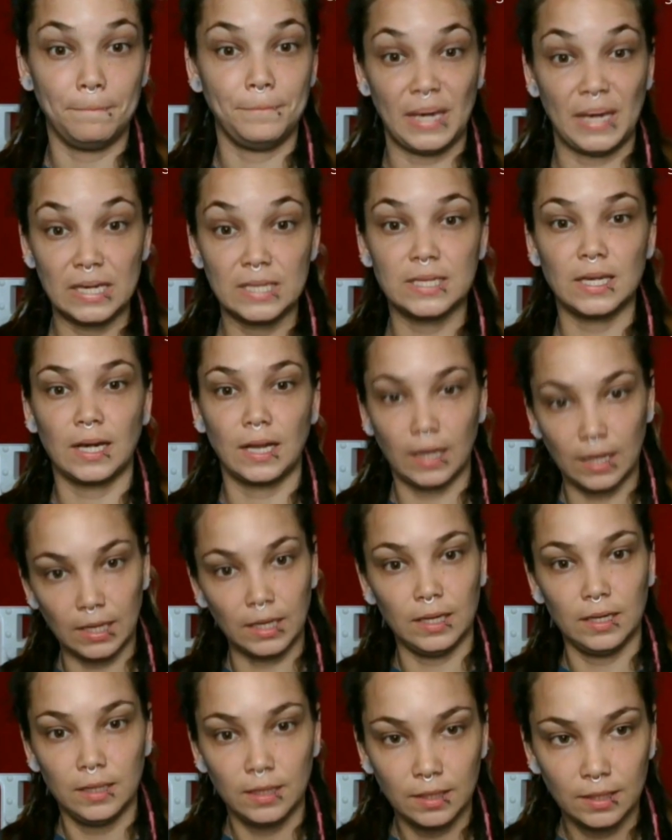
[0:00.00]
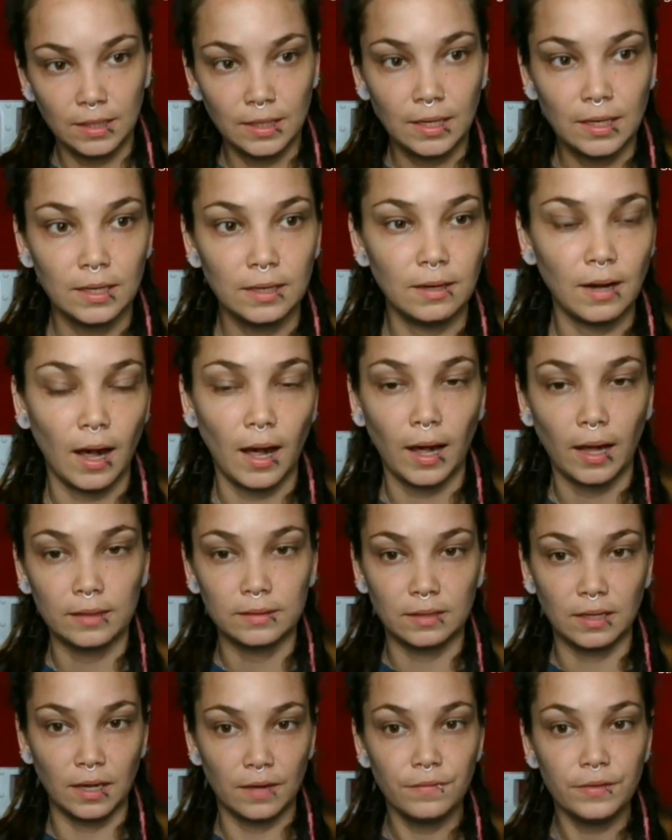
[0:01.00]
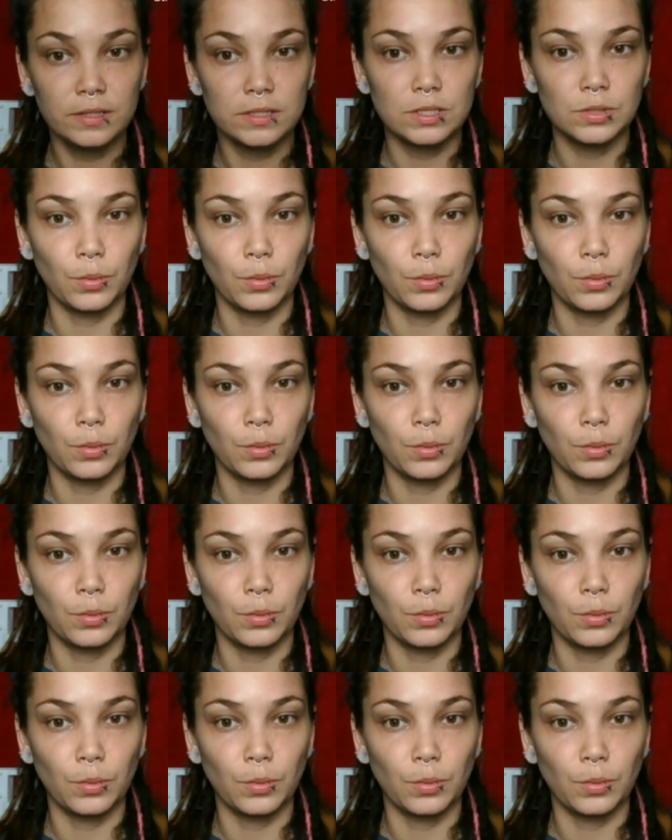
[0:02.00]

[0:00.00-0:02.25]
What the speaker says: basically not given